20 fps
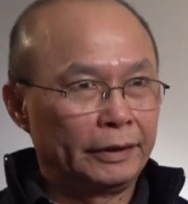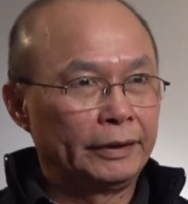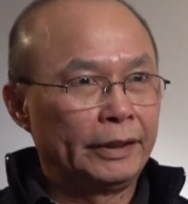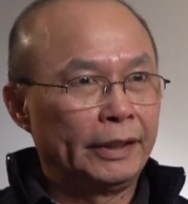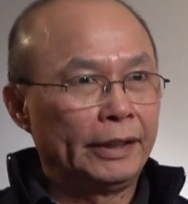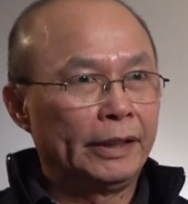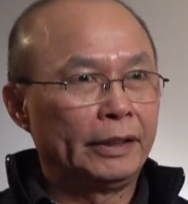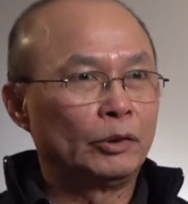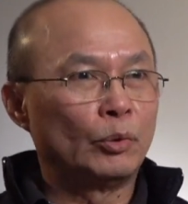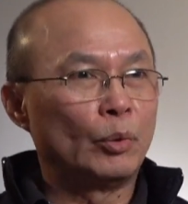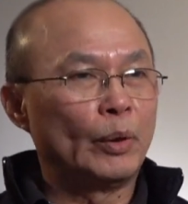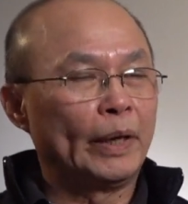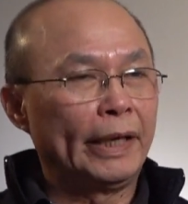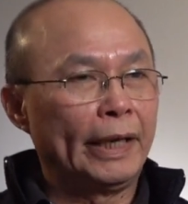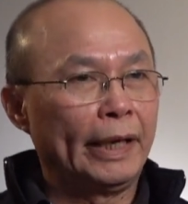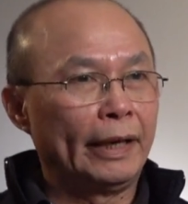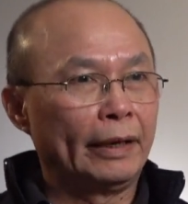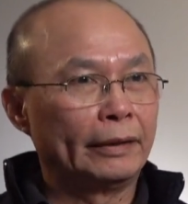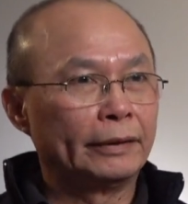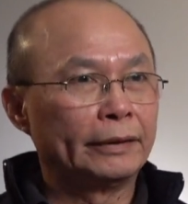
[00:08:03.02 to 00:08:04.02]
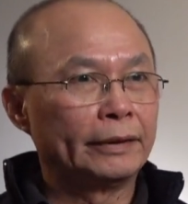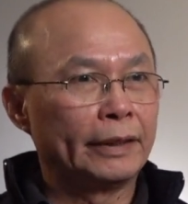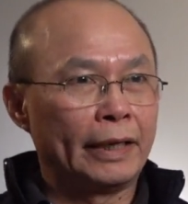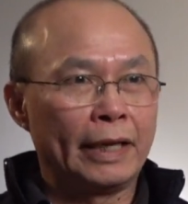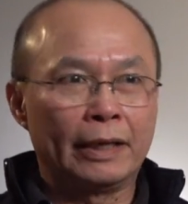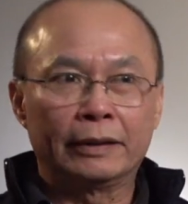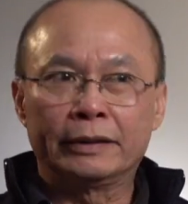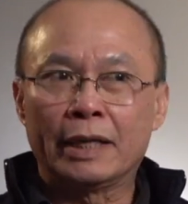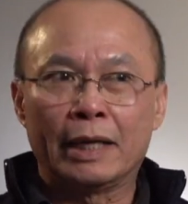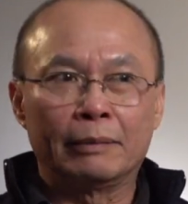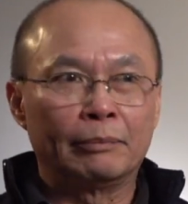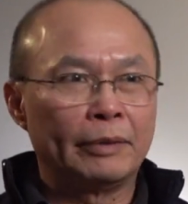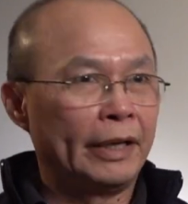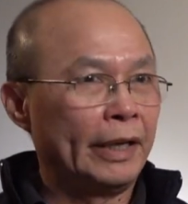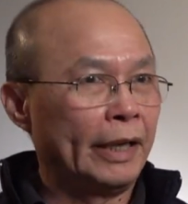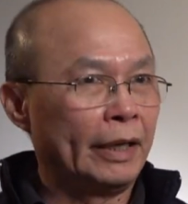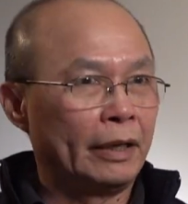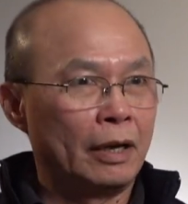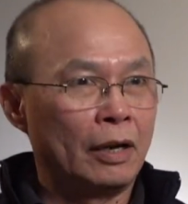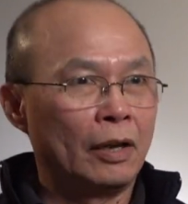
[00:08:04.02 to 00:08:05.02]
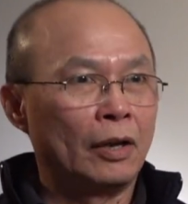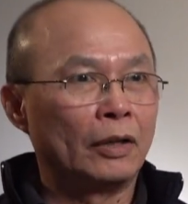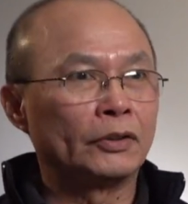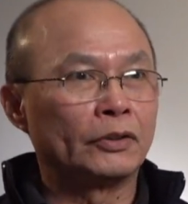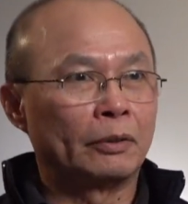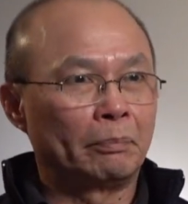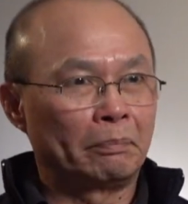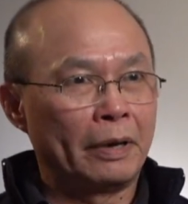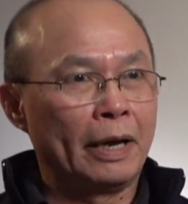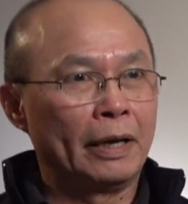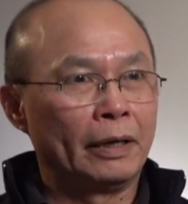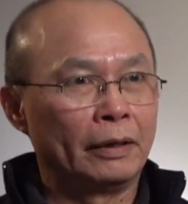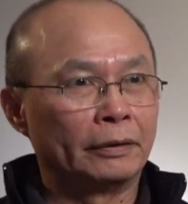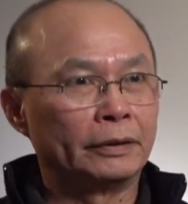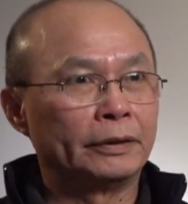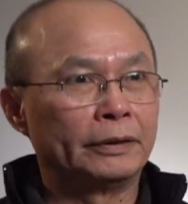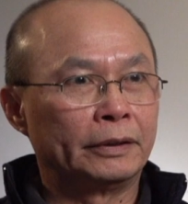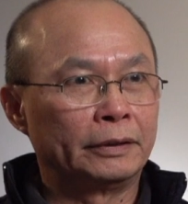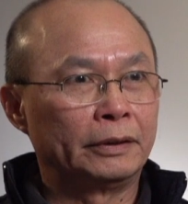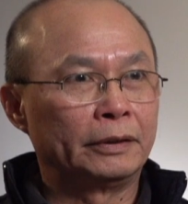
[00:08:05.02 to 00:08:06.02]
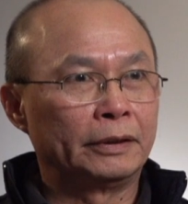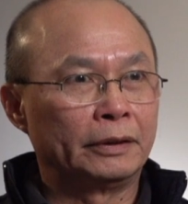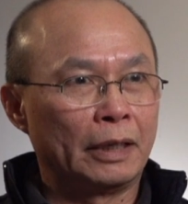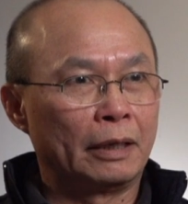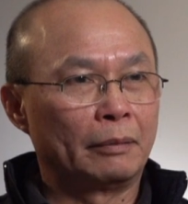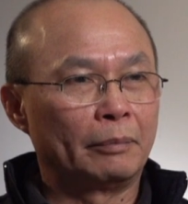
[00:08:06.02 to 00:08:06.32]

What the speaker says: T-28. At that time, they need a lot of pilots, young